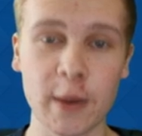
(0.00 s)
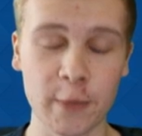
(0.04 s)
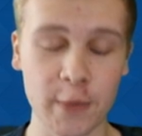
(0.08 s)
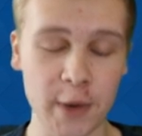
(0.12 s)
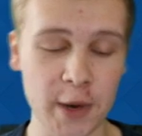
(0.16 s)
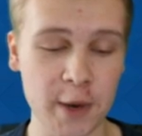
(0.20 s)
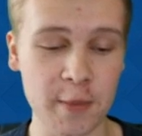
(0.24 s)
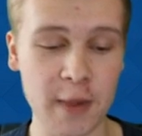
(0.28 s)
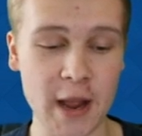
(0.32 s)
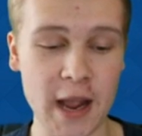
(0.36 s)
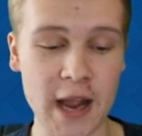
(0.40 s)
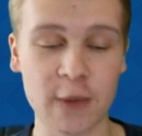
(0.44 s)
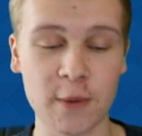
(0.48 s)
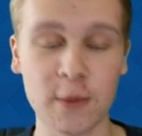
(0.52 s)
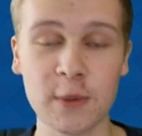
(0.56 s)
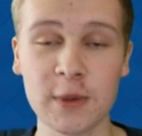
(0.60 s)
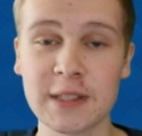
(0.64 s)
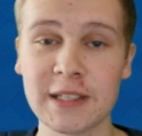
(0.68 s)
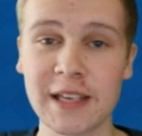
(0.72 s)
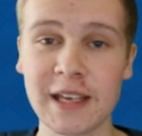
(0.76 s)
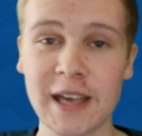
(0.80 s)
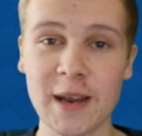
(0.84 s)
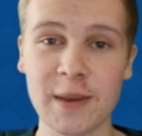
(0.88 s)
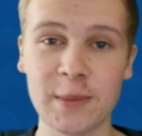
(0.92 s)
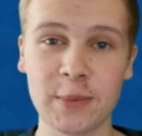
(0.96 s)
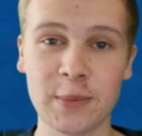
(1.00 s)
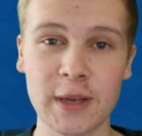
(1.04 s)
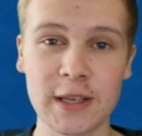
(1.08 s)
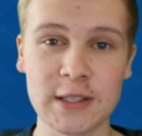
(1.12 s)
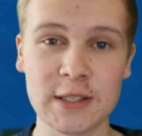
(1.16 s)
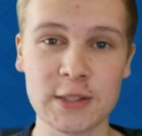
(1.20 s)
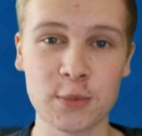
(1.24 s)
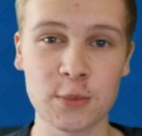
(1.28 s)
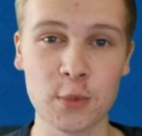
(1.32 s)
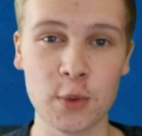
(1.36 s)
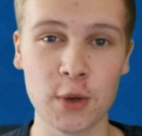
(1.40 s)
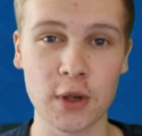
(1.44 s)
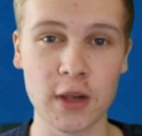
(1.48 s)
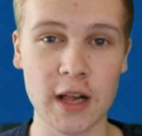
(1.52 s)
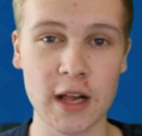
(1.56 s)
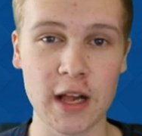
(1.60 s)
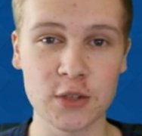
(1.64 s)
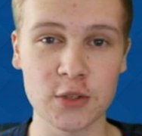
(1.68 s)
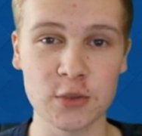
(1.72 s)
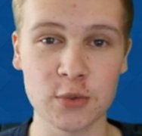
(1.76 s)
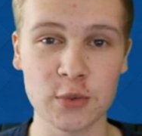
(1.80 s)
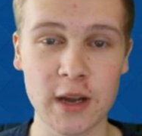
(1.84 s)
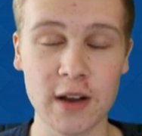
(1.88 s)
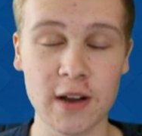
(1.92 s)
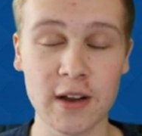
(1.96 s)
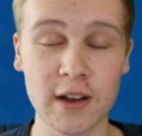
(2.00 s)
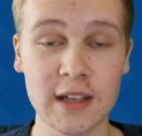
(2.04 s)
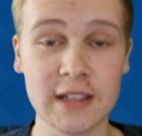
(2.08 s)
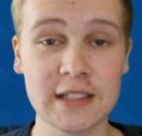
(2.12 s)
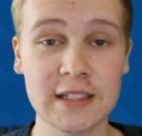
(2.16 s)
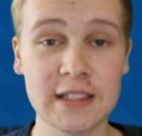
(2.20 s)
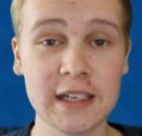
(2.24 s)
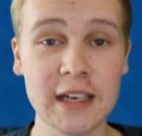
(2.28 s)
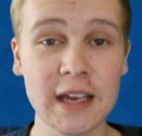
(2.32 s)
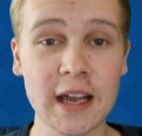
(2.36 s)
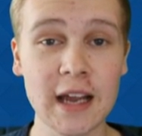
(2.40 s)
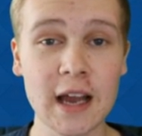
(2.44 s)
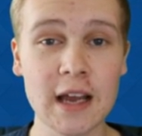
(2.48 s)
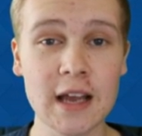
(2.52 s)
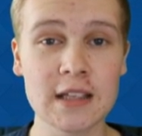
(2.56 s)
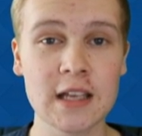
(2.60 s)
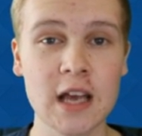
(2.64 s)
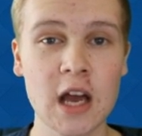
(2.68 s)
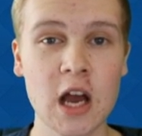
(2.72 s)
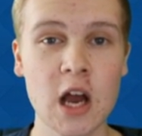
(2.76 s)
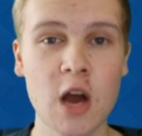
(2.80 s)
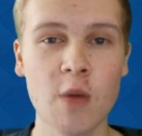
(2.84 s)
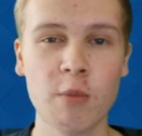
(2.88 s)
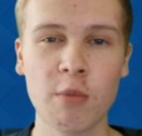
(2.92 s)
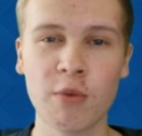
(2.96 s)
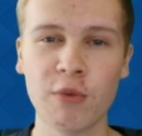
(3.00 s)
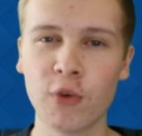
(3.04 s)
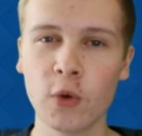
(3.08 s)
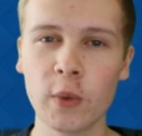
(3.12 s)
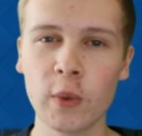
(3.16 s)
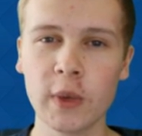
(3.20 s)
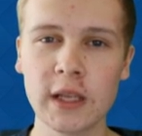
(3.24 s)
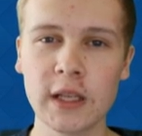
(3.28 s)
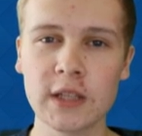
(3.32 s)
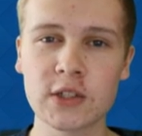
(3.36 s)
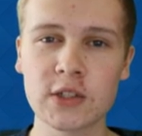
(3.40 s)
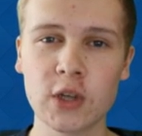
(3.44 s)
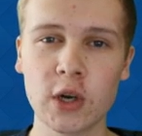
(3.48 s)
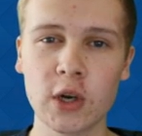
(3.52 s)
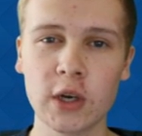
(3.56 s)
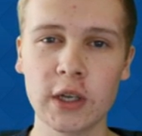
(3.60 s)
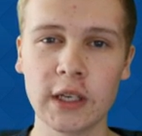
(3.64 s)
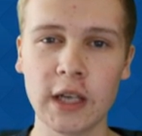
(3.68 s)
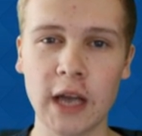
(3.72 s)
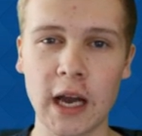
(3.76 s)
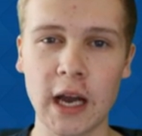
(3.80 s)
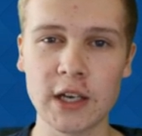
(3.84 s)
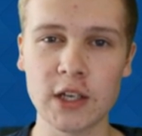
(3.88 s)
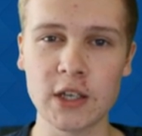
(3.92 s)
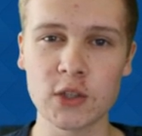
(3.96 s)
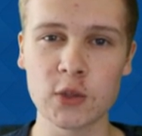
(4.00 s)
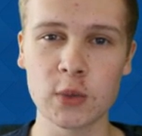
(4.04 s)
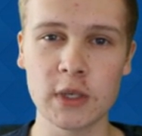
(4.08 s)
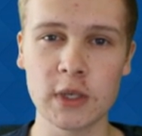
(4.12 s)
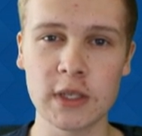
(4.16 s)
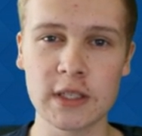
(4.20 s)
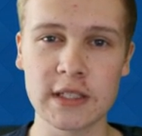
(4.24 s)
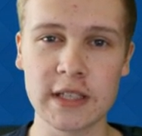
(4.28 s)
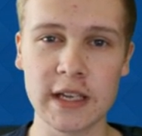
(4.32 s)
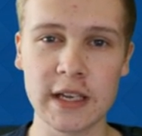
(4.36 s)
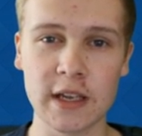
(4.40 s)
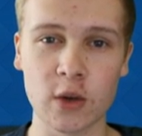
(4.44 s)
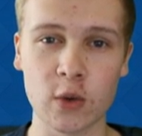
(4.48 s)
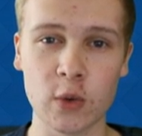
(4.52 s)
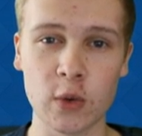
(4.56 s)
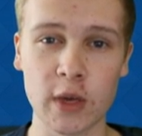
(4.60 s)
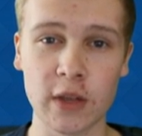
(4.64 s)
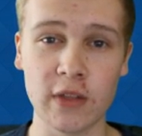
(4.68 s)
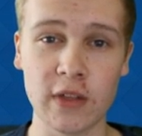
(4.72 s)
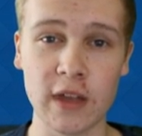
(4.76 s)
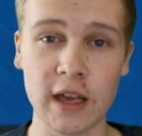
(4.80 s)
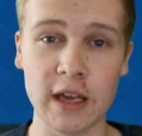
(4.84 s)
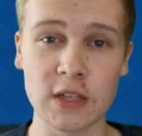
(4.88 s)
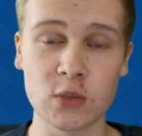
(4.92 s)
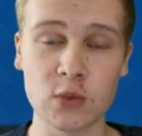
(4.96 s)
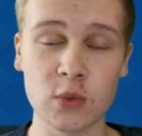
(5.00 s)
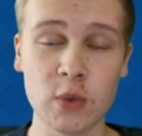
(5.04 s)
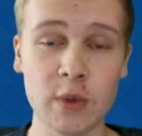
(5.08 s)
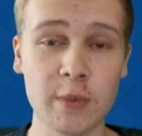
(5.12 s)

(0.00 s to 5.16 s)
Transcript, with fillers: and we are back once again playing some more Clash Royale and today guys before we get started I just want to say a quick thanks.